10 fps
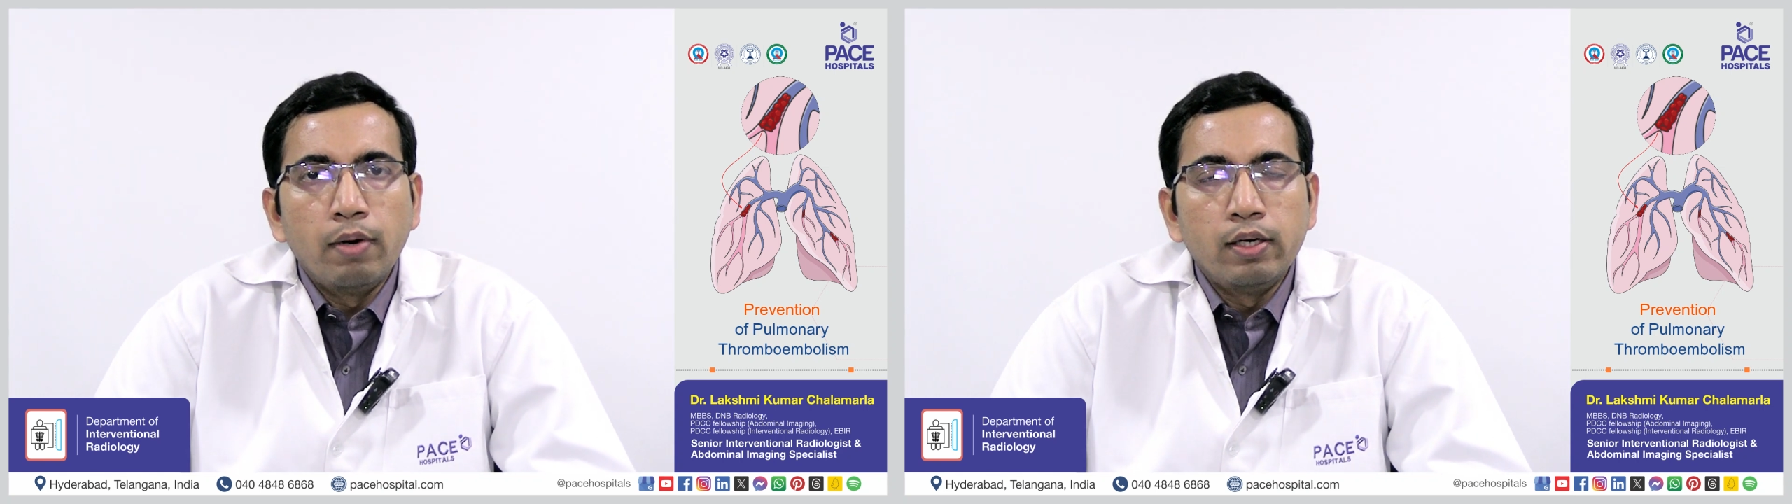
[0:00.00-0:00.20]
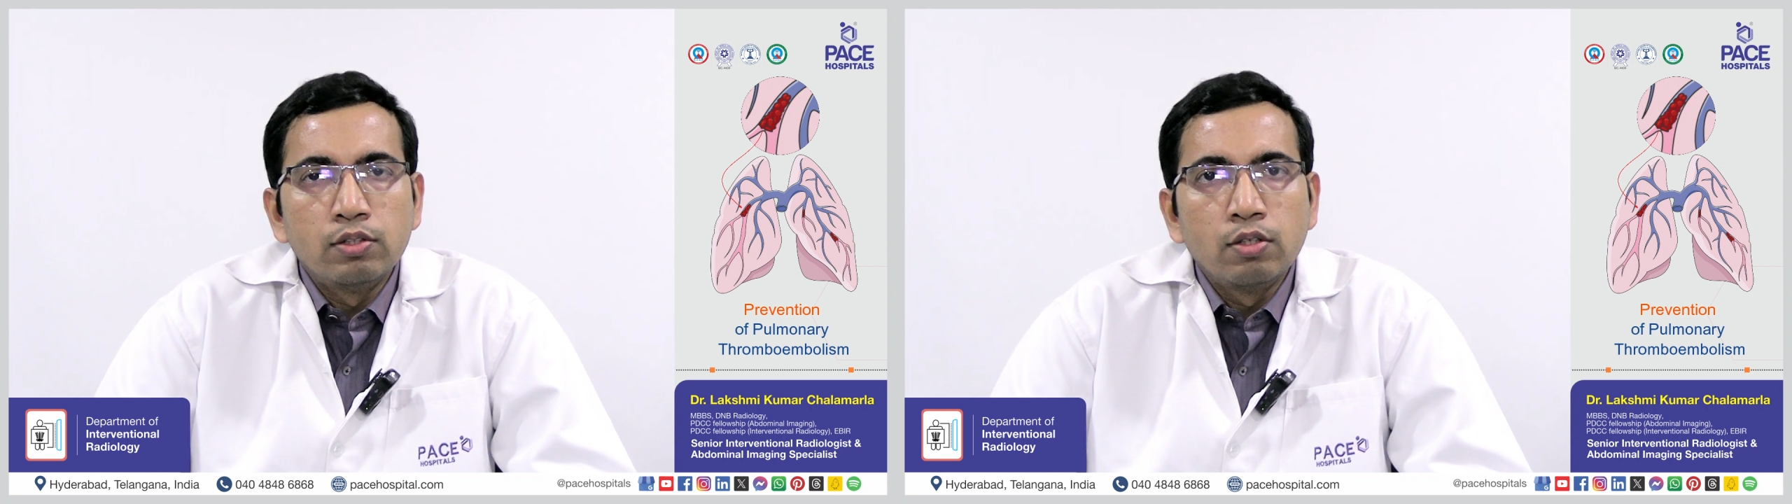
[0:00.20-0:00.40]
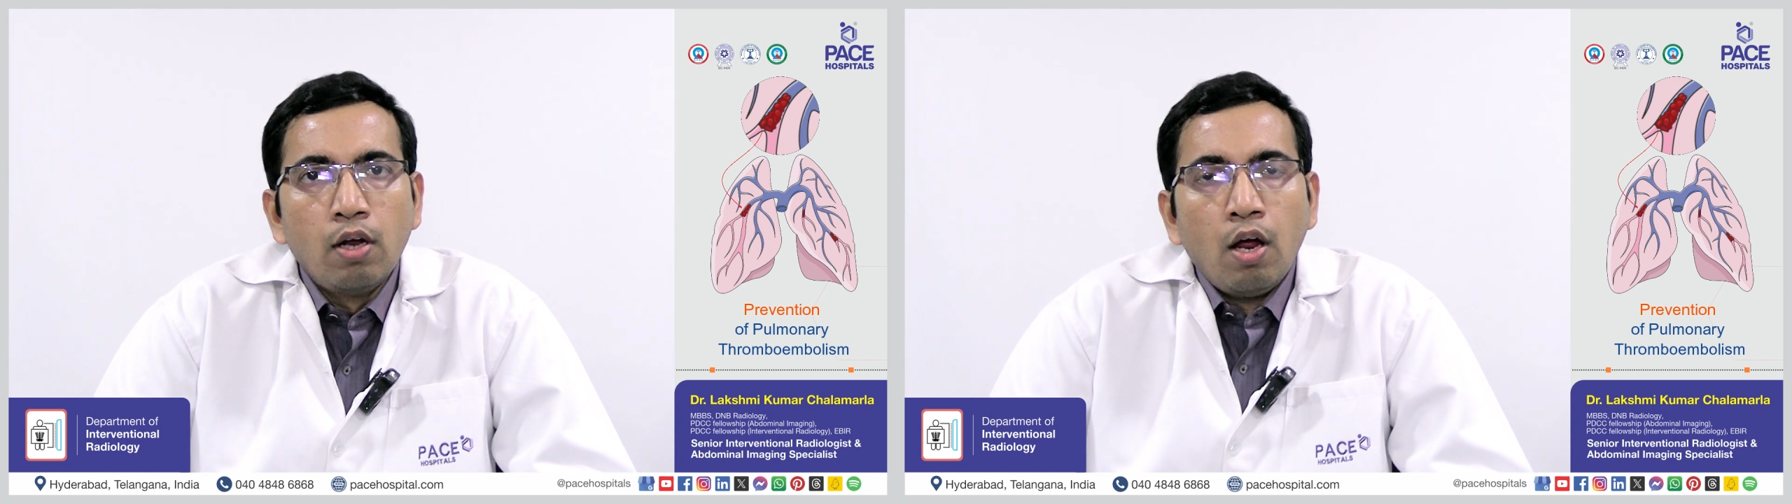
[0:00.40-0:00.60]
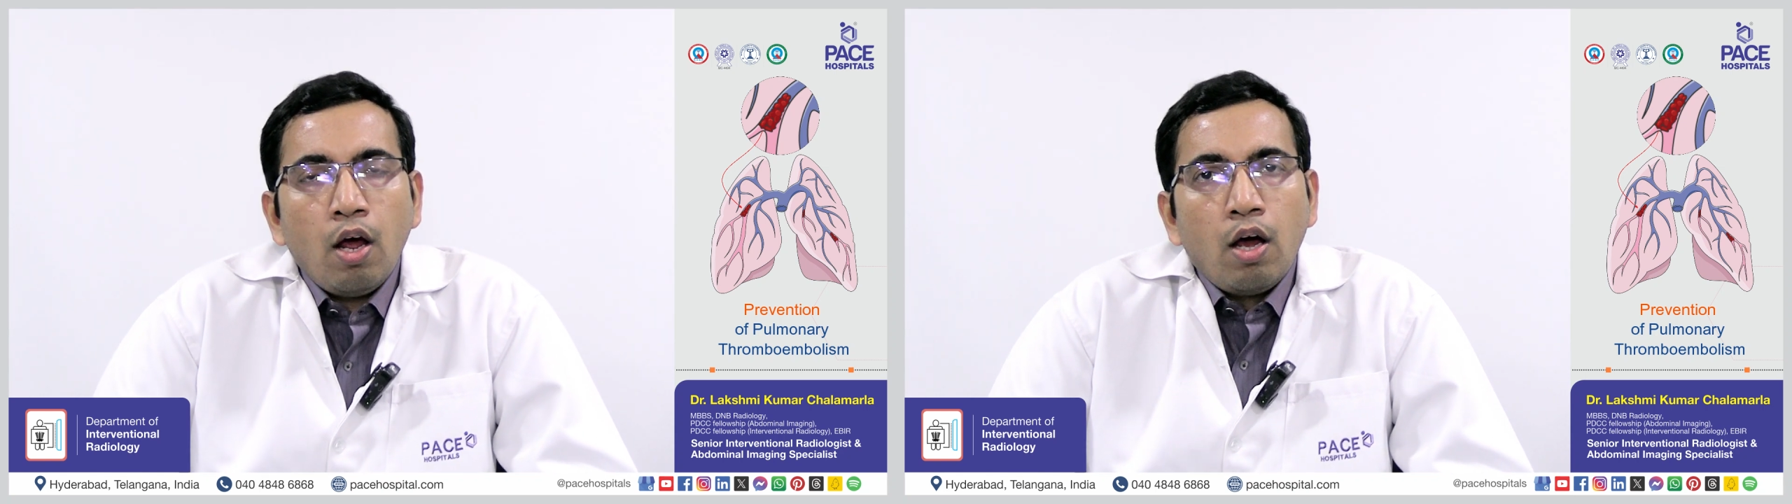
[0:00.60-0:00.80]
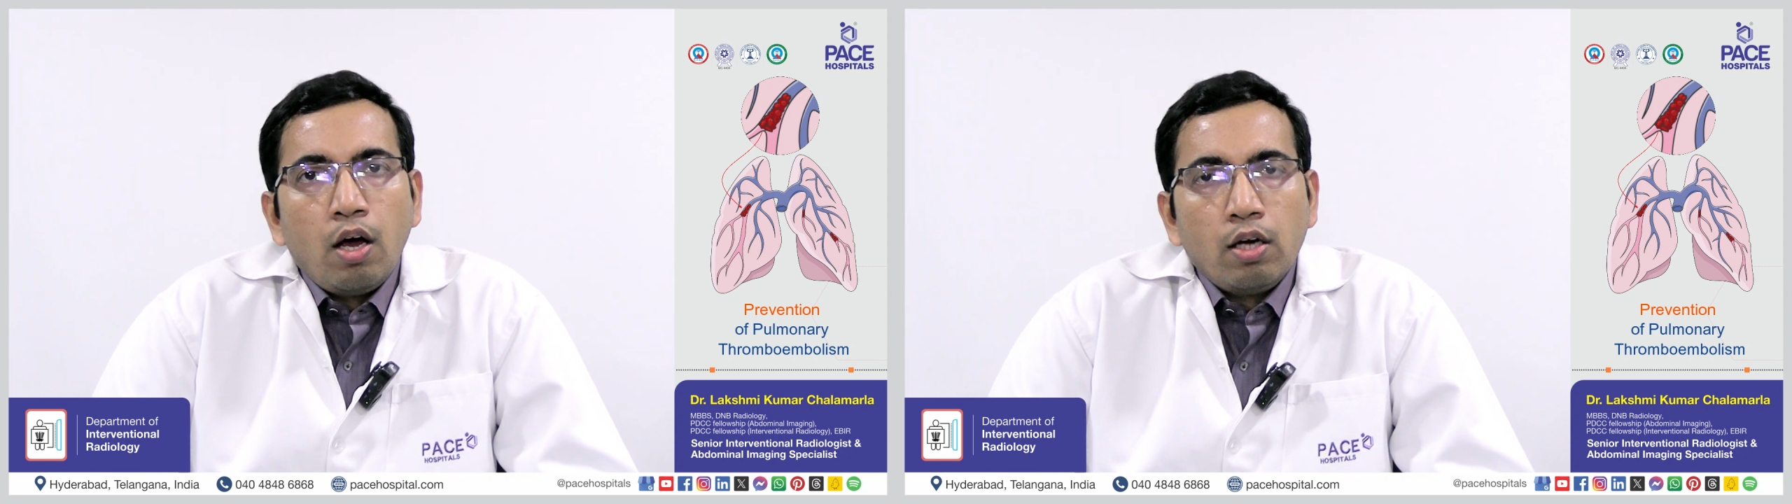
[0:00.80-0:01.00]
blood
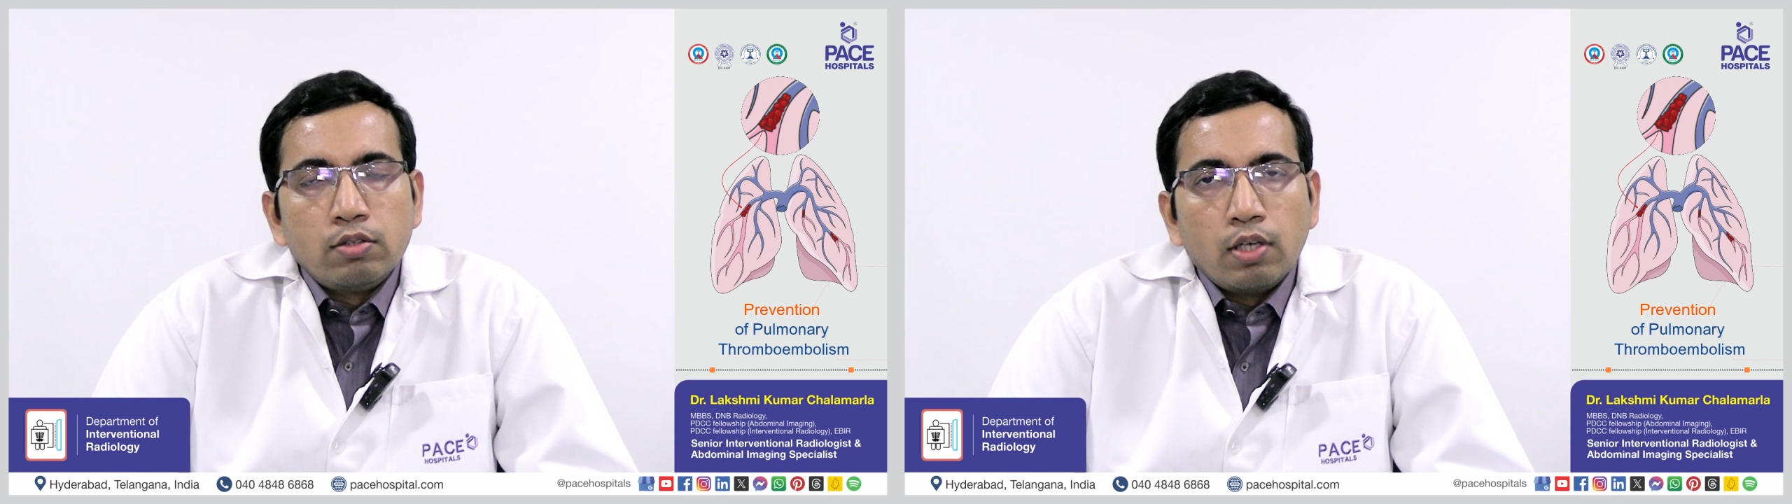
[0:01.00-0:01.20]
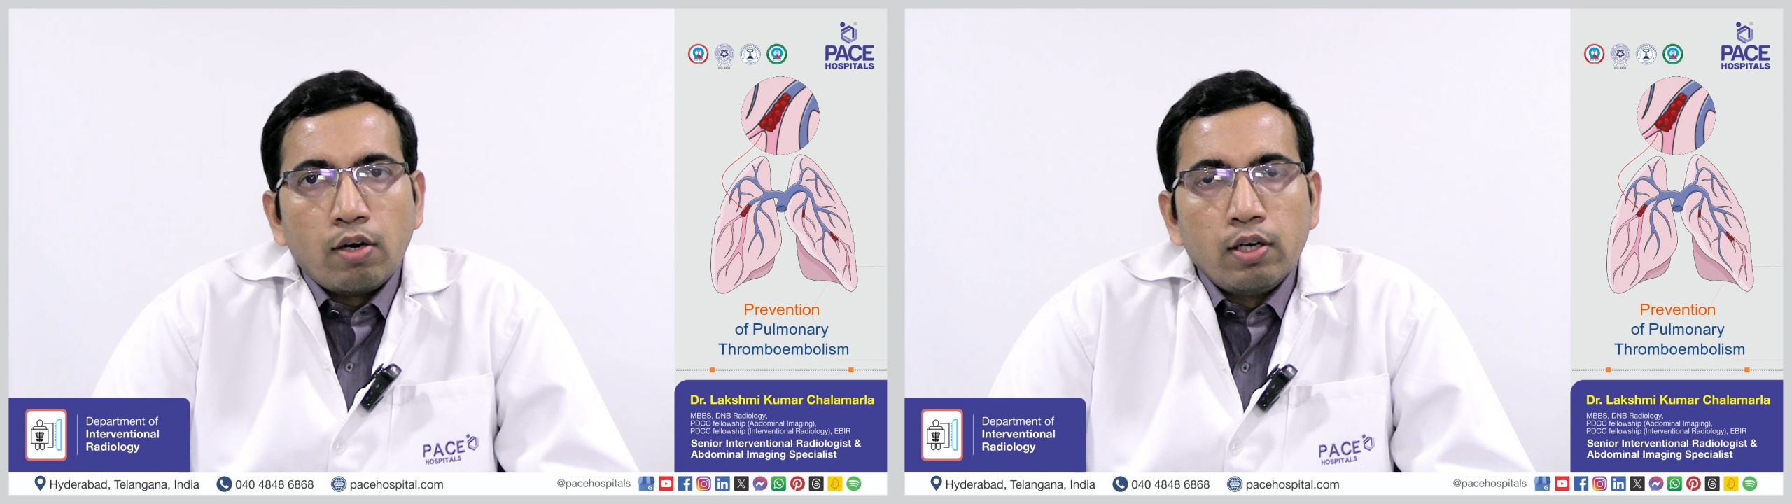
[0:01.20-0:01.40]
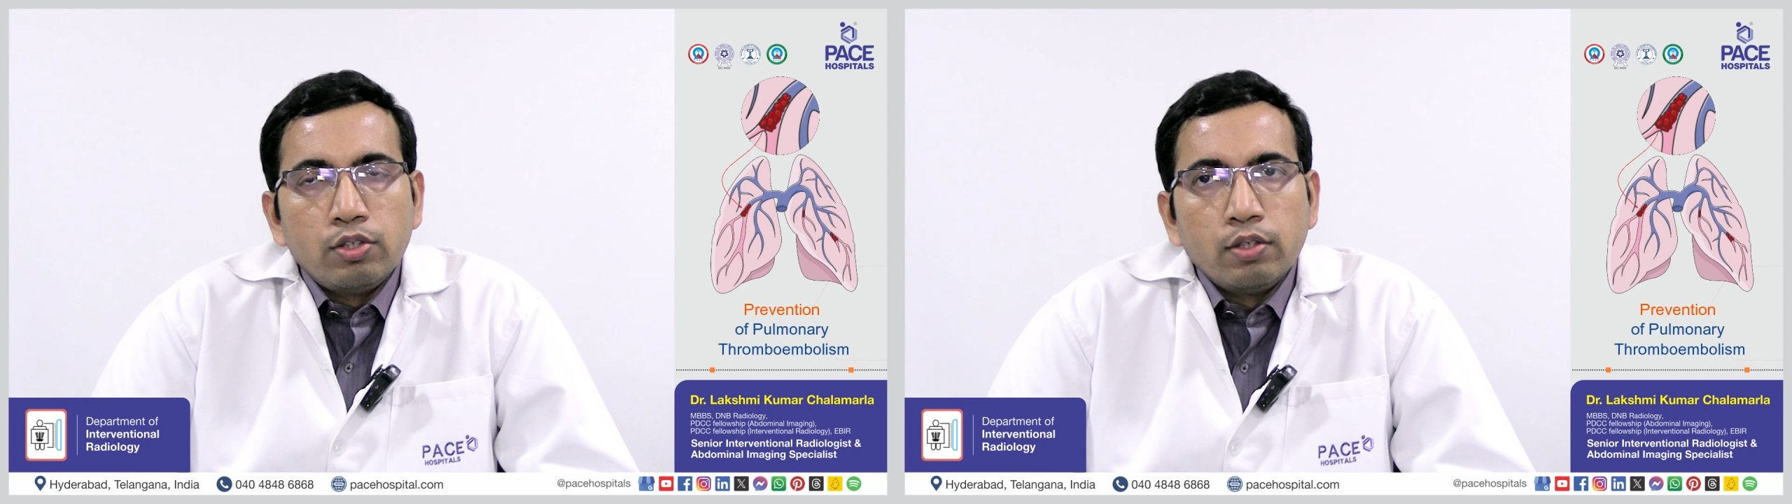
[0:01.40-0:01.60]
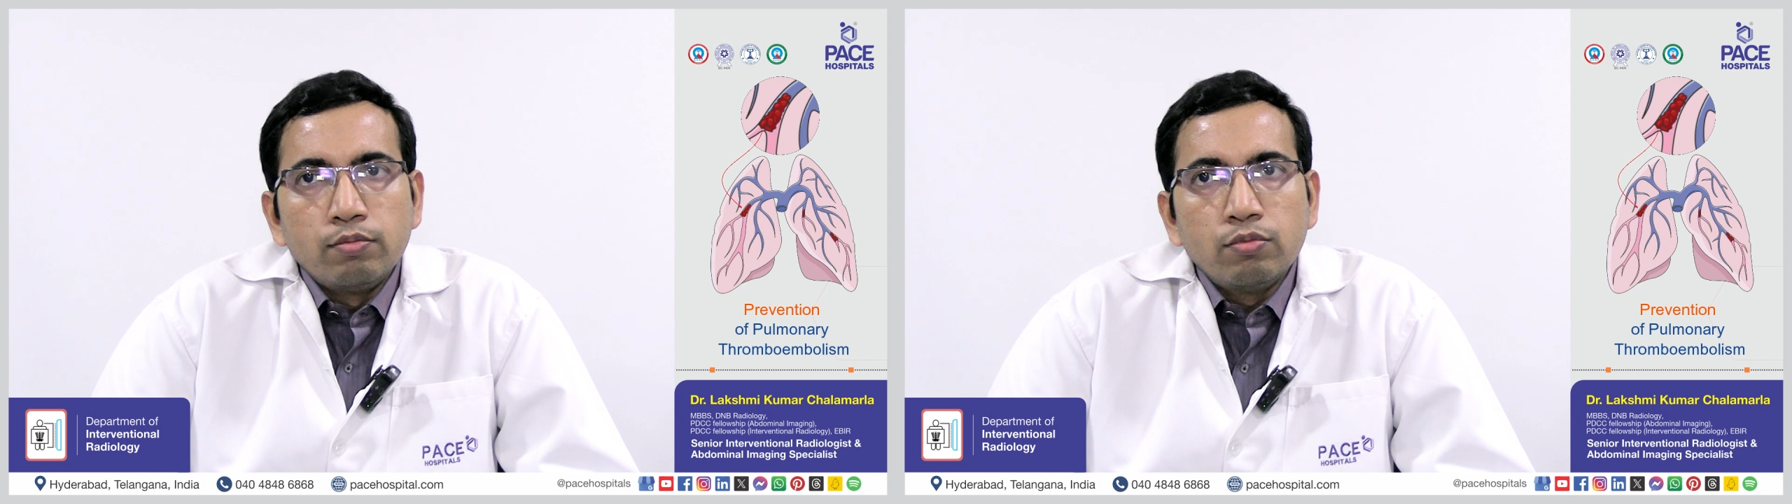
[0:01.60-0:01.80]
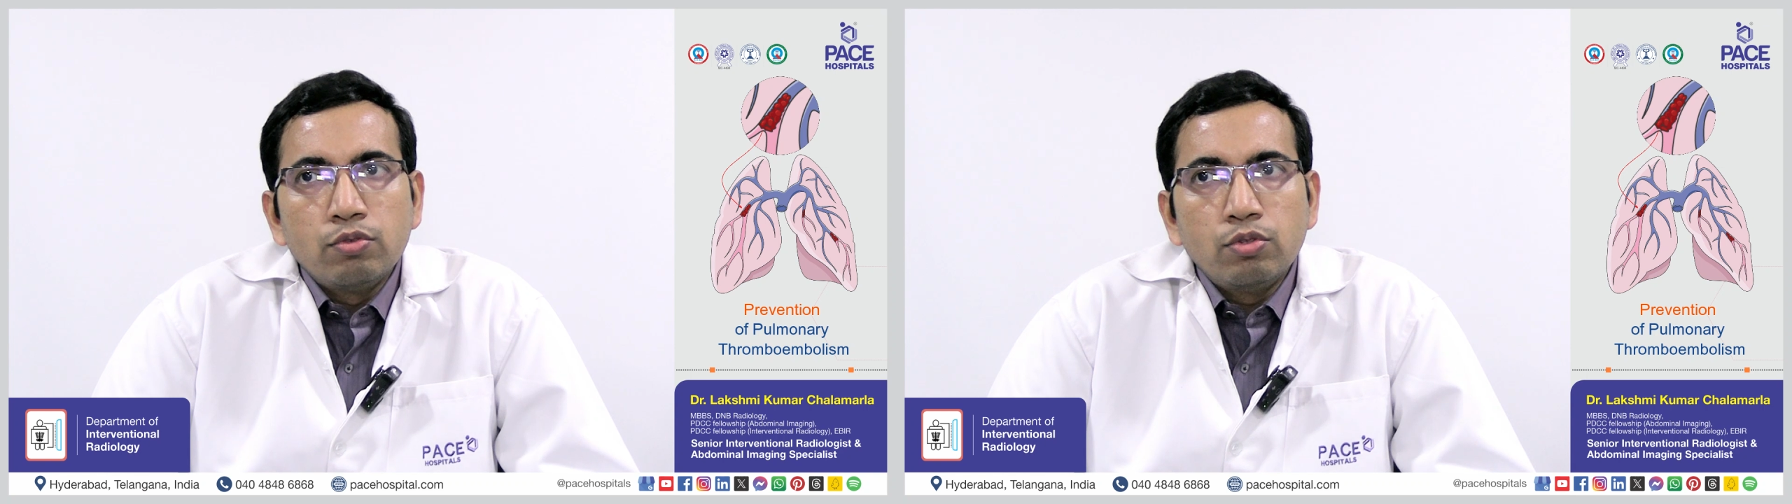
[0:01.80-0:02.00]
circulation.